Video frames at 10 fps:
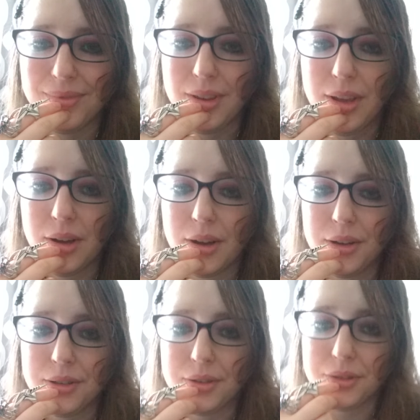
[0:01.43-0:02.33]
Hey
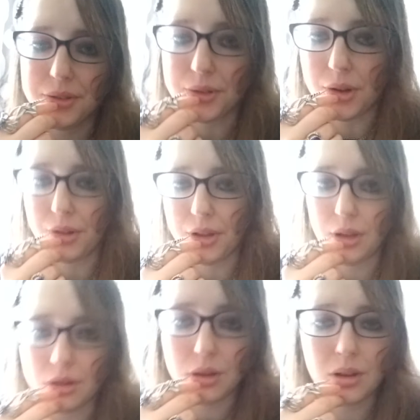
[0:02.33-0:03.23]
guys, it's Skully.
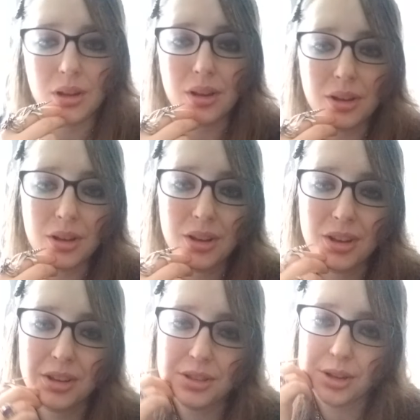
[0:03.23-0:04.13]

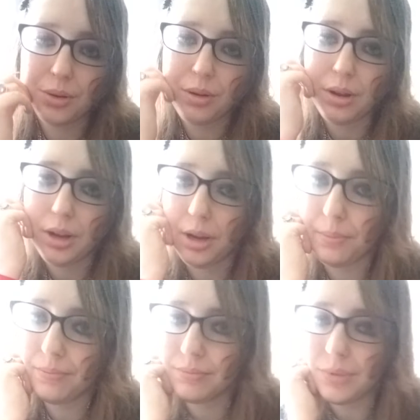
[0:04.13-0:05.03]
So,
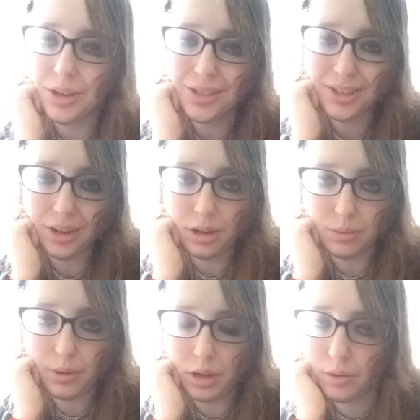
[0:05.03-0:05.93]
um, I decided to
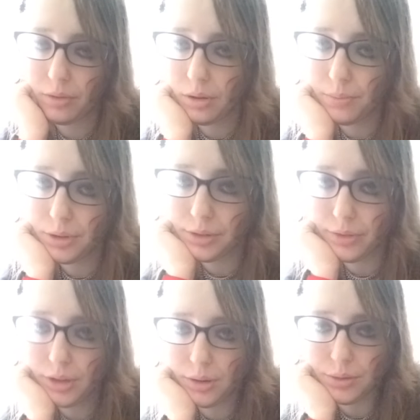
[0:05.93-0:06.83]
make a, uh, this
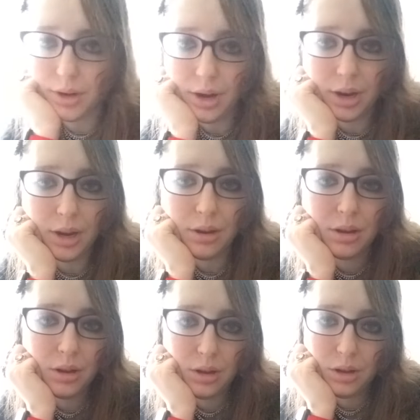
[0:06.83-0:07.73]
video today
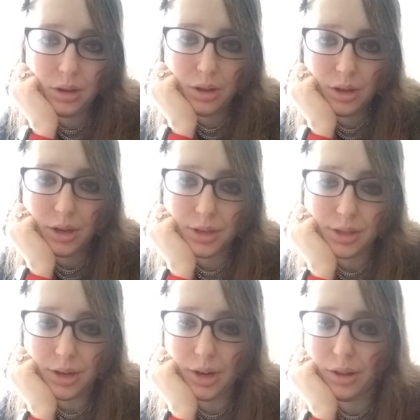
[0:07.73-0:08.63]
as
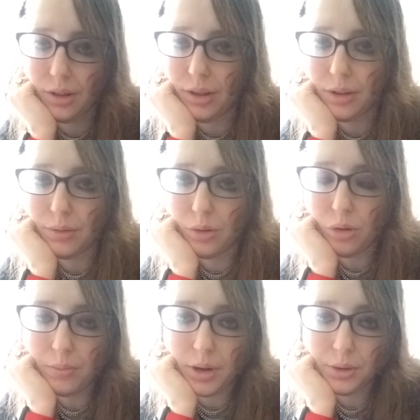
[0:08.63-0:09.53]
kind of like a little
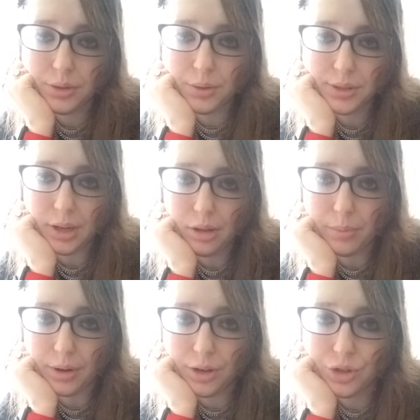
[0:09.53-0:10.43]
milestone
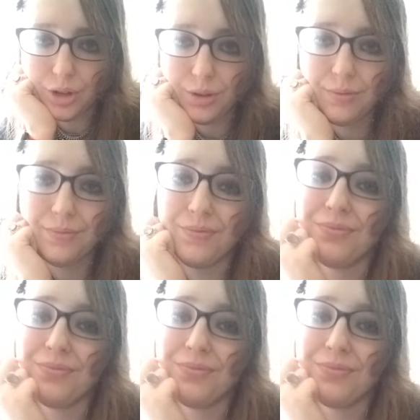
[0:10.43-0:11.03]
celebration.